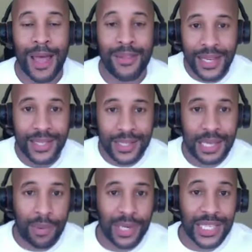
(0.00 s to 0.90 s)
And these are
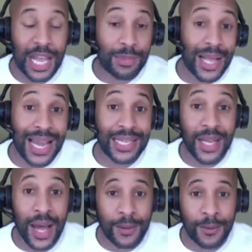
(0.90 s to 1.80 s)
some of the steps that I
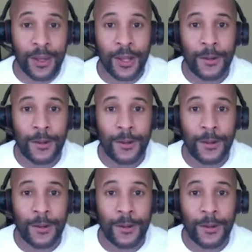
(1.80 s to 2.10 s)
done.